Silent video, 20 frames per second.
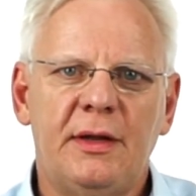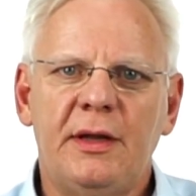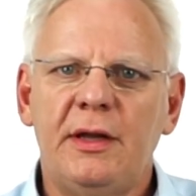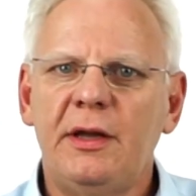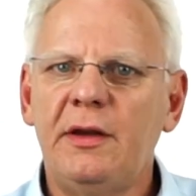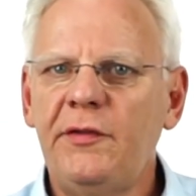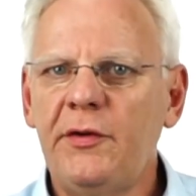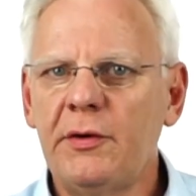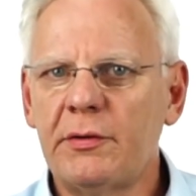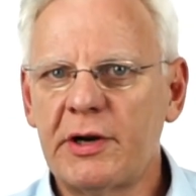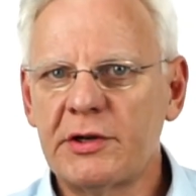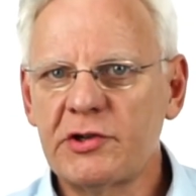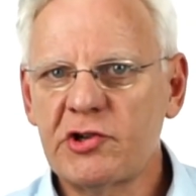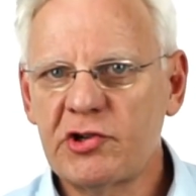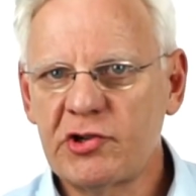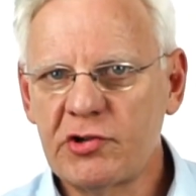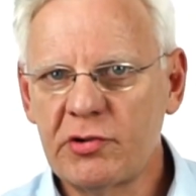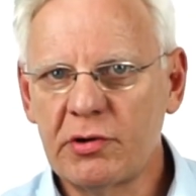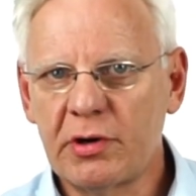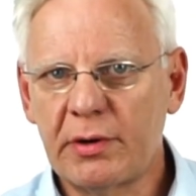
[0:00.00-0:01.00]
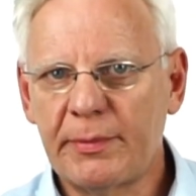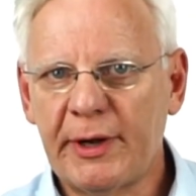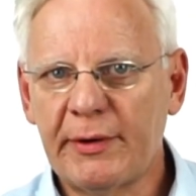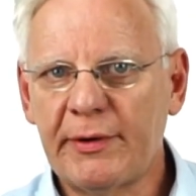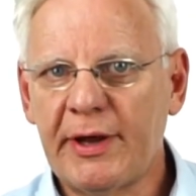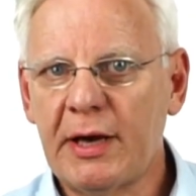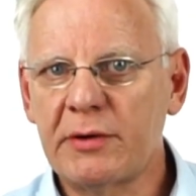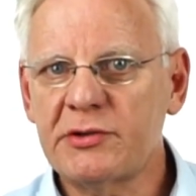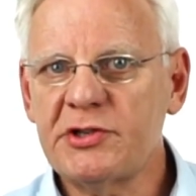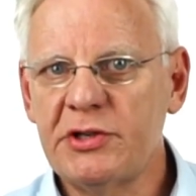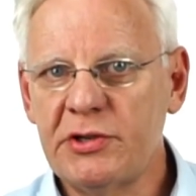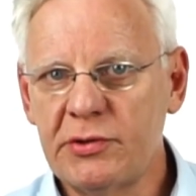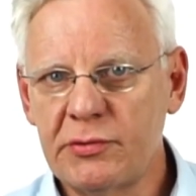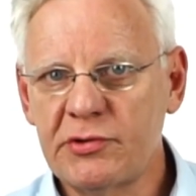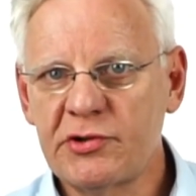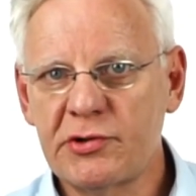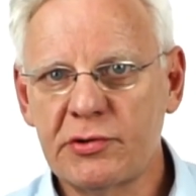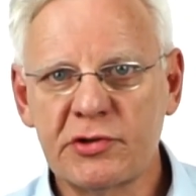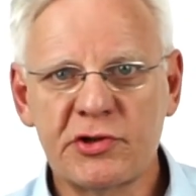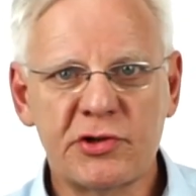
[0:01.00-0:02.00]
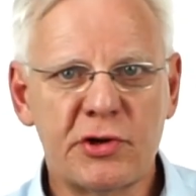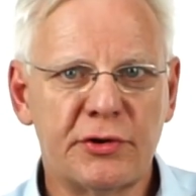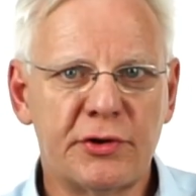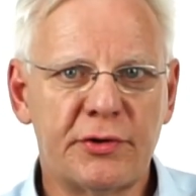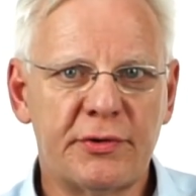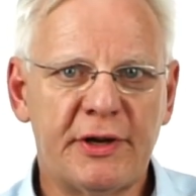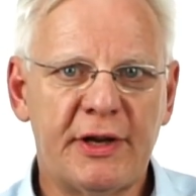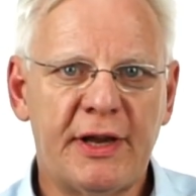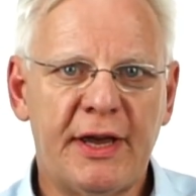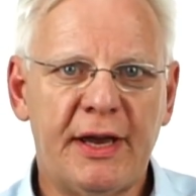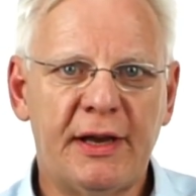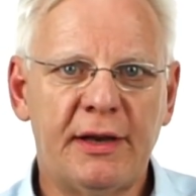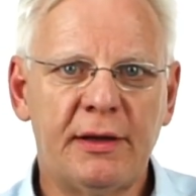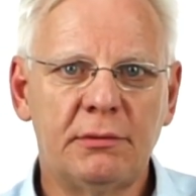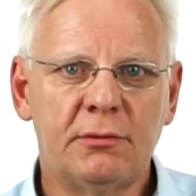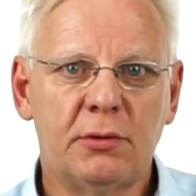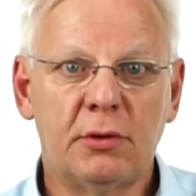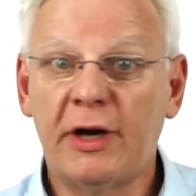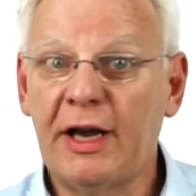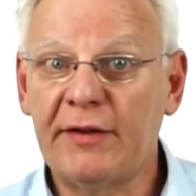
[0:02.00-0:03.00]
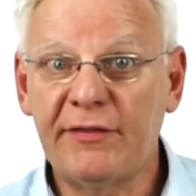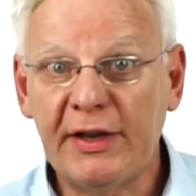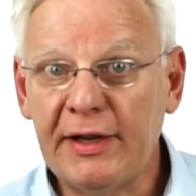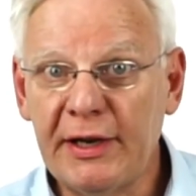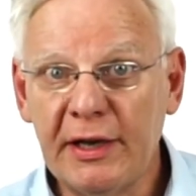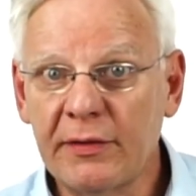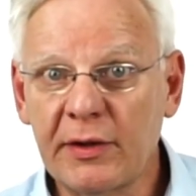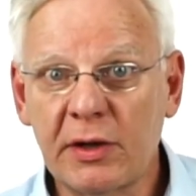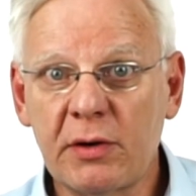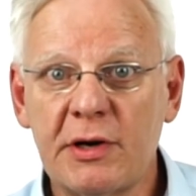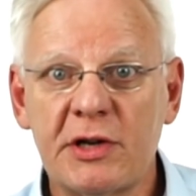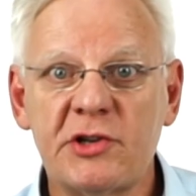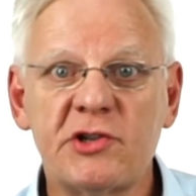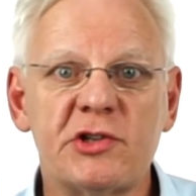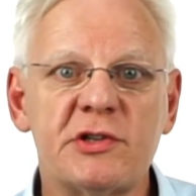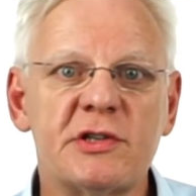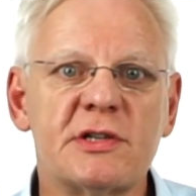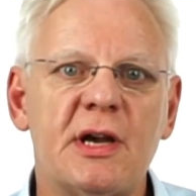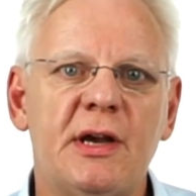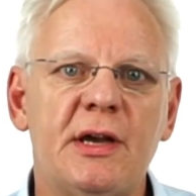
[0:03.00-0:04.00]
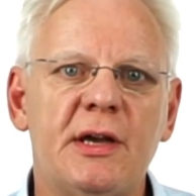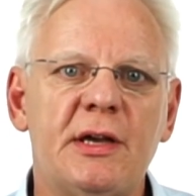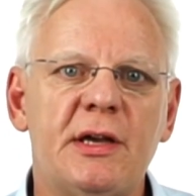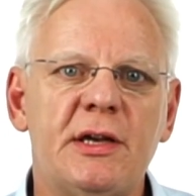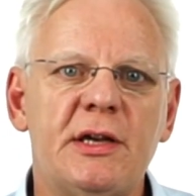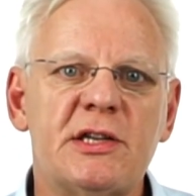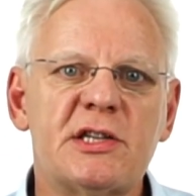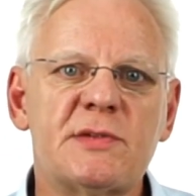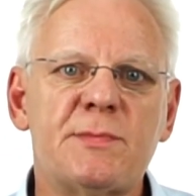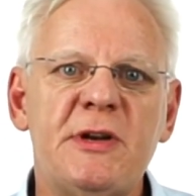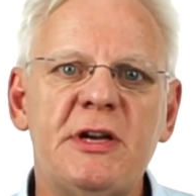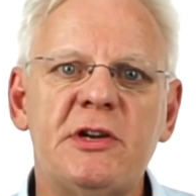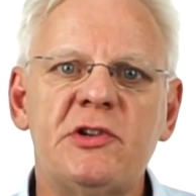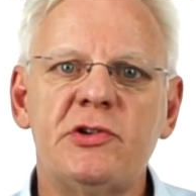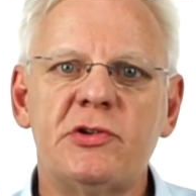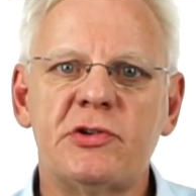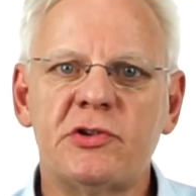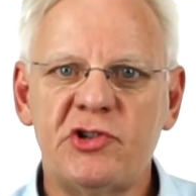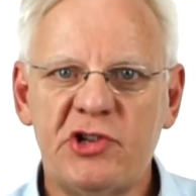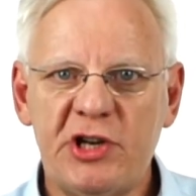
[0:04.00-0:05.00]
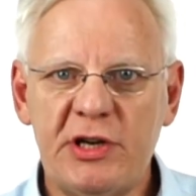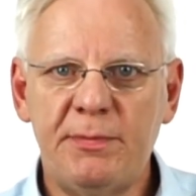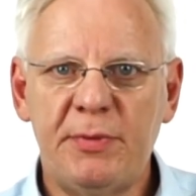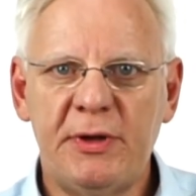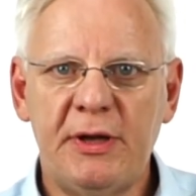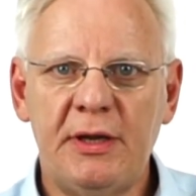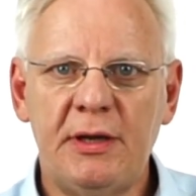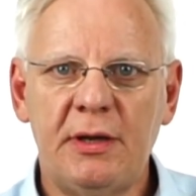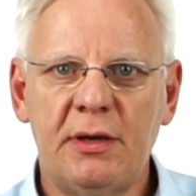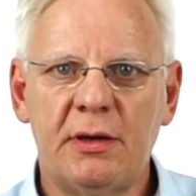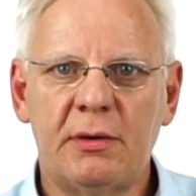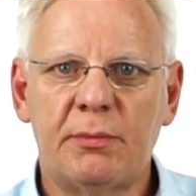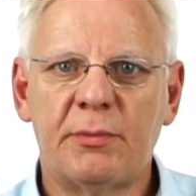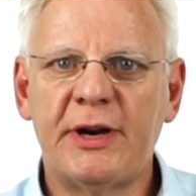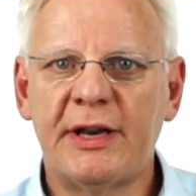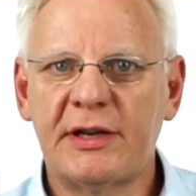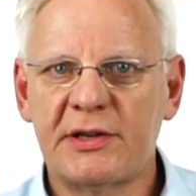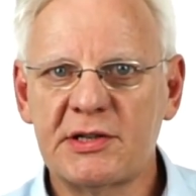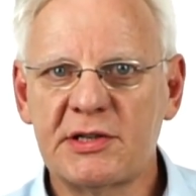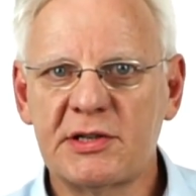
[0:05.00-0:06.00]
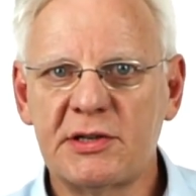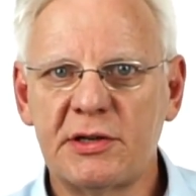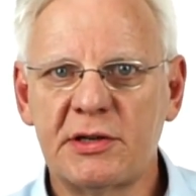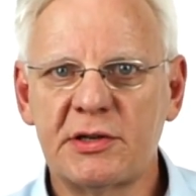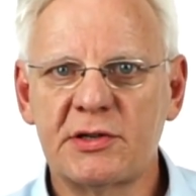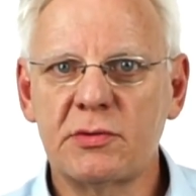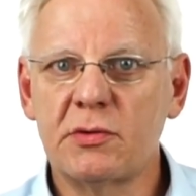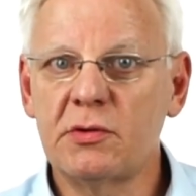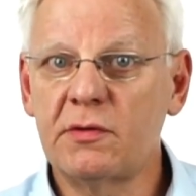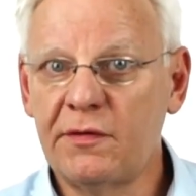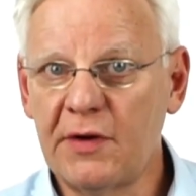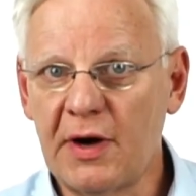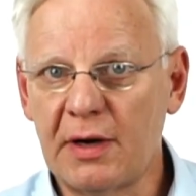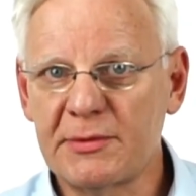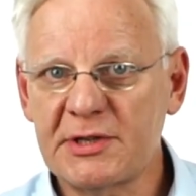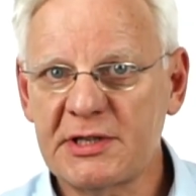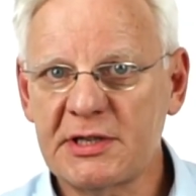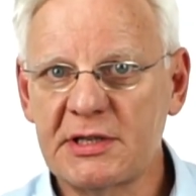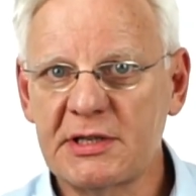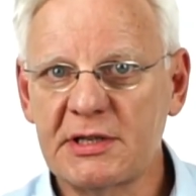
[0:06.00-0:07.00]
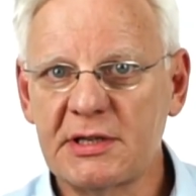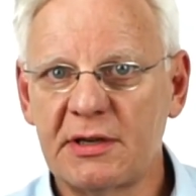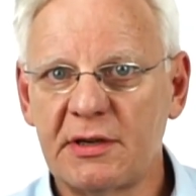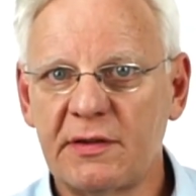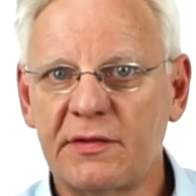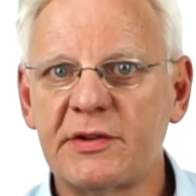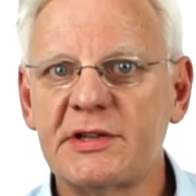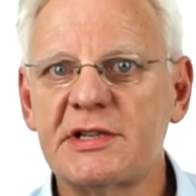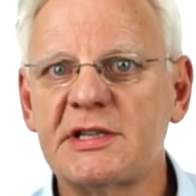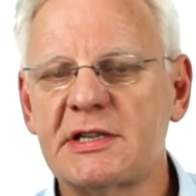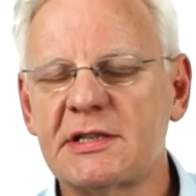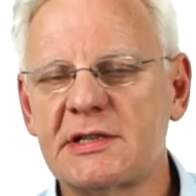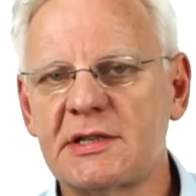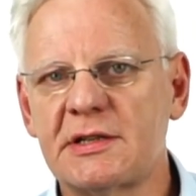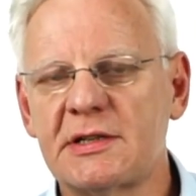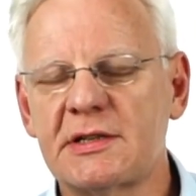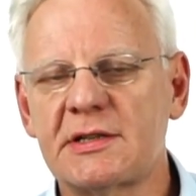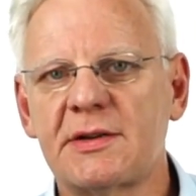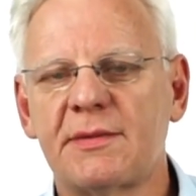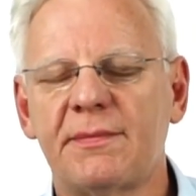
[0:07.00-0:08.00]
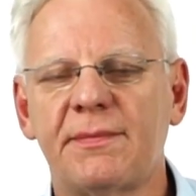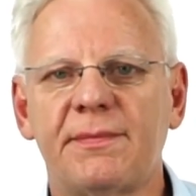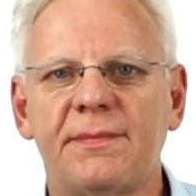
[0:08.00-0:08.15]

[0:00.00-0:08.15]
If you're unsure about how to use your Zonda inhaler or have any other questions, speak to your GP, practice nurse or pharmacist for assistance.